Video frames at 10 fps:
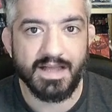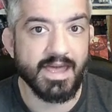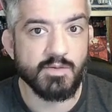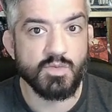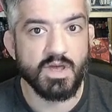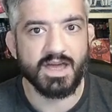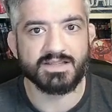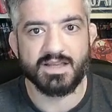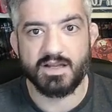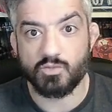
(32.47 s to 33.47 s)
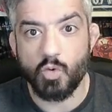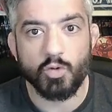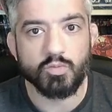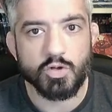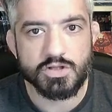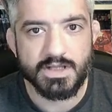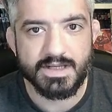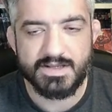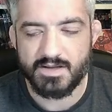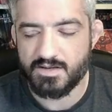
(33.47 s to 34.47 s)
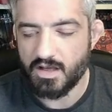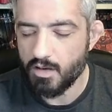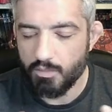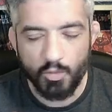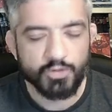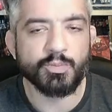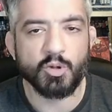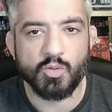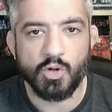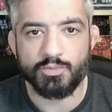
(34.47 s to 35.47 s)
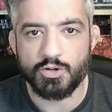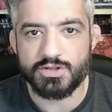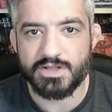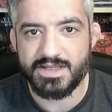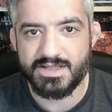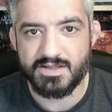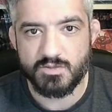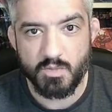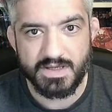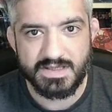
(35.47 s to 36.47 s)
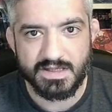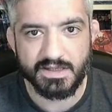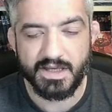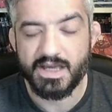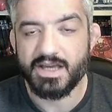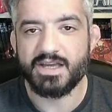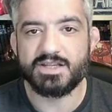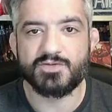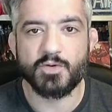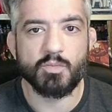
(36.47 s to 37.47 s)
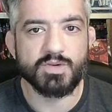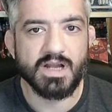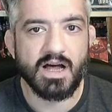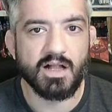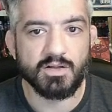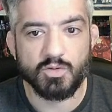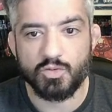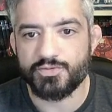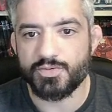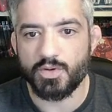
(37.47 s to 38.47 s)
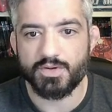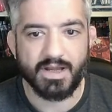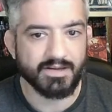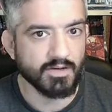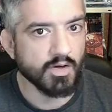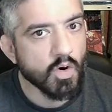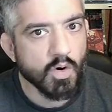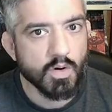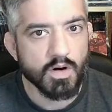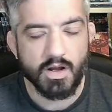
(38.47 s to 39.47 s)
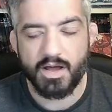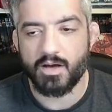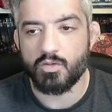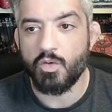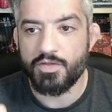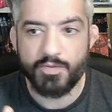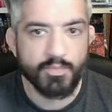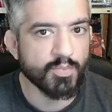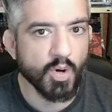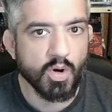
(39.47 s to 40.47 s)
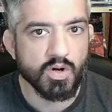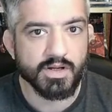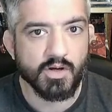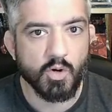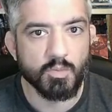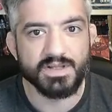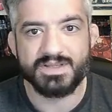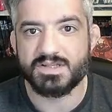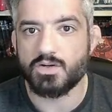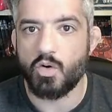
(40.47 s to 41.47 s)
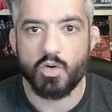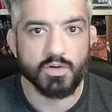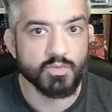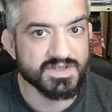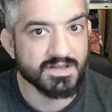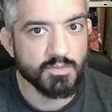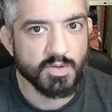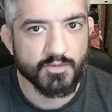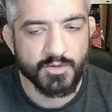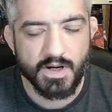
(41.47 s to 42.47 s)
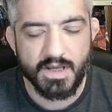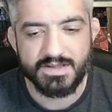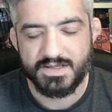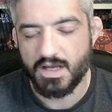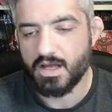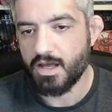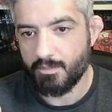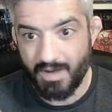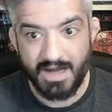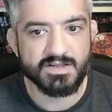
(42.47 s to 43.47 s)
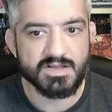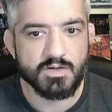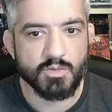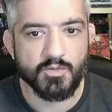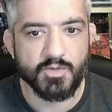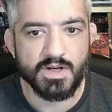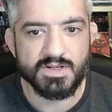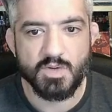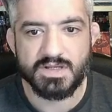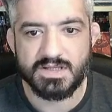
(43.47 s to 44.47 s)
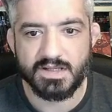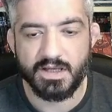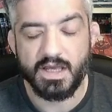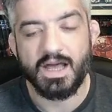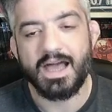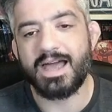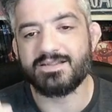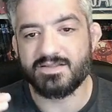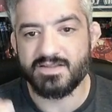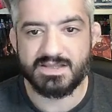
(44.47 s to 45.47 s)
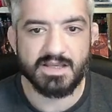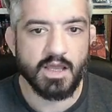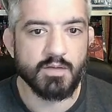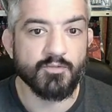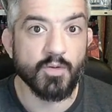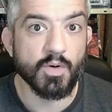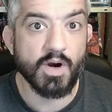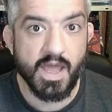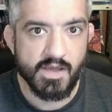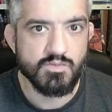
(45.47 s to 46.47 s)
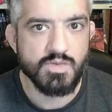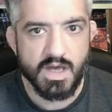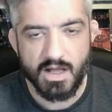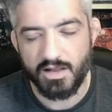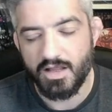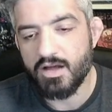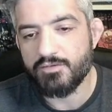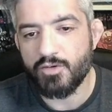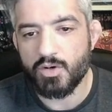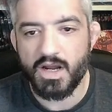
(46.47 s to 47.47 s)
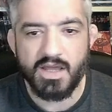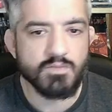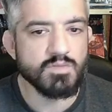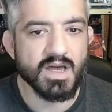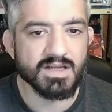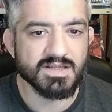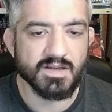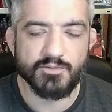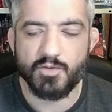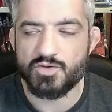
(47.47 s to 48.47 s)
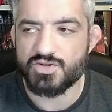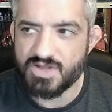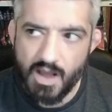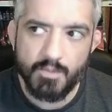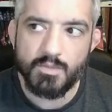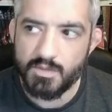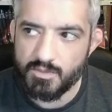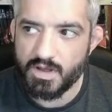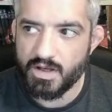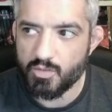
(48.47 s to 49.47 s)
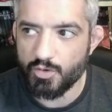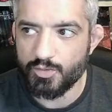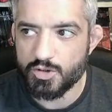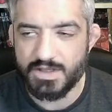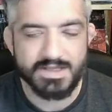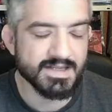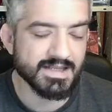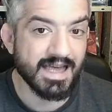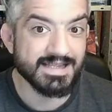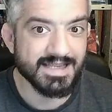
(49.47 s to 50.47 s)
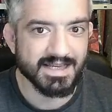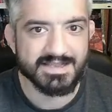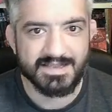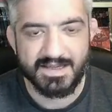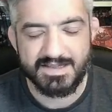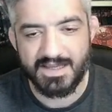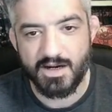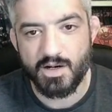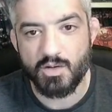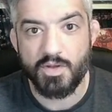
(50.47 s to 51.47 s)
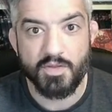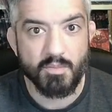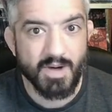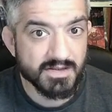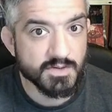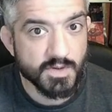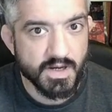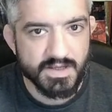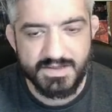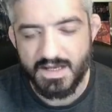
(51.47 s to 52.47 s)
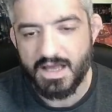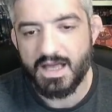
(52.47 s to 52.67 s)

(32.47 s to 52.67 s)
ABX and World Boss Legend multiple World Boss Legends basically it's from Knull, Ultron and Gorr uh, with Broken Obelisk or CTP of Raids, Mighty CTP of Raids basically, and the same for ABL. For ABX and for some uh, Legend, I just test here with Mighty Raids,